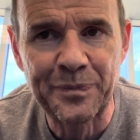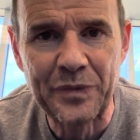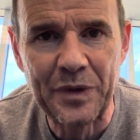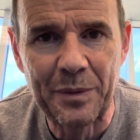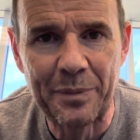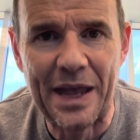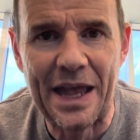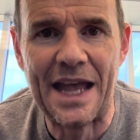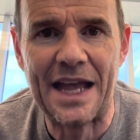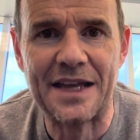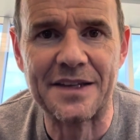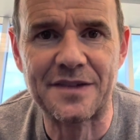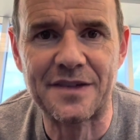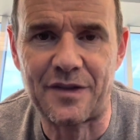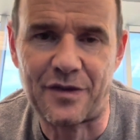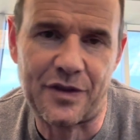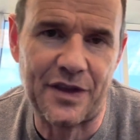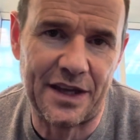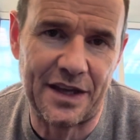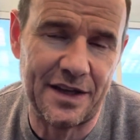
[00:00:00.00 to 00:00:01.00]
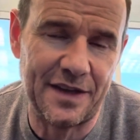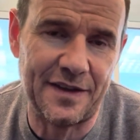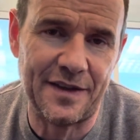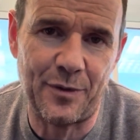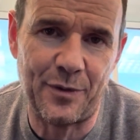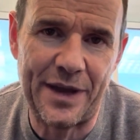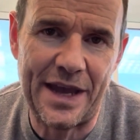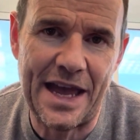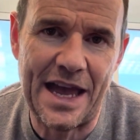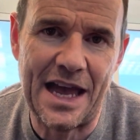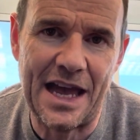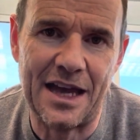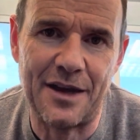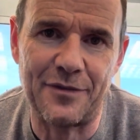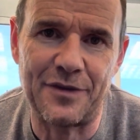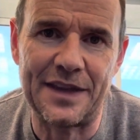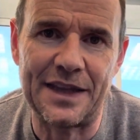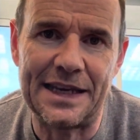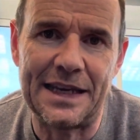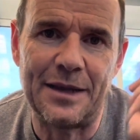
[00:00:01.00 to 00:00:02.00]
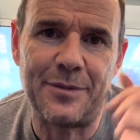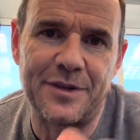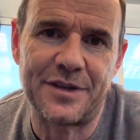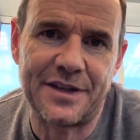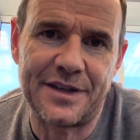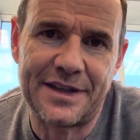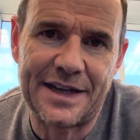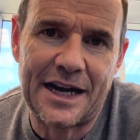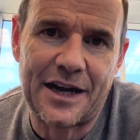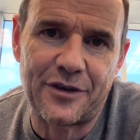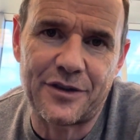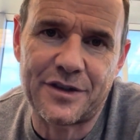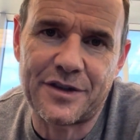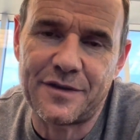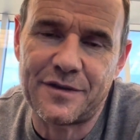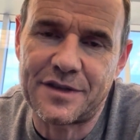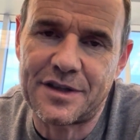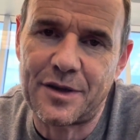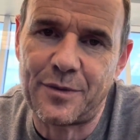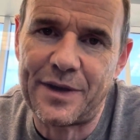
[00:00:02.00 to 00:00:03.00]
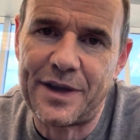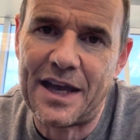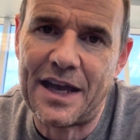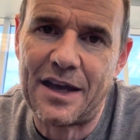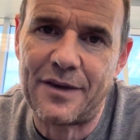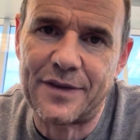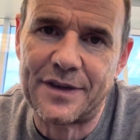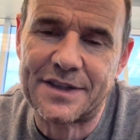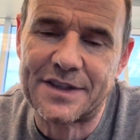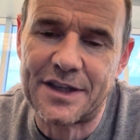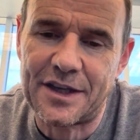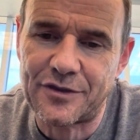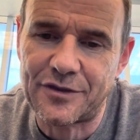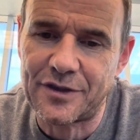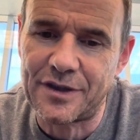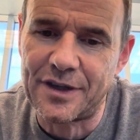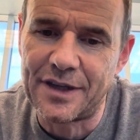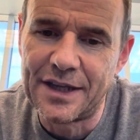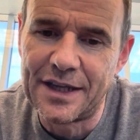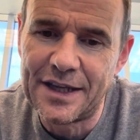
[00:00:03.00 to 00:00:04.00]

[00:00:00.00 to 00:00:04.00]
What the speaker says: past the thinking that we have and the limited narratives that we have, etc.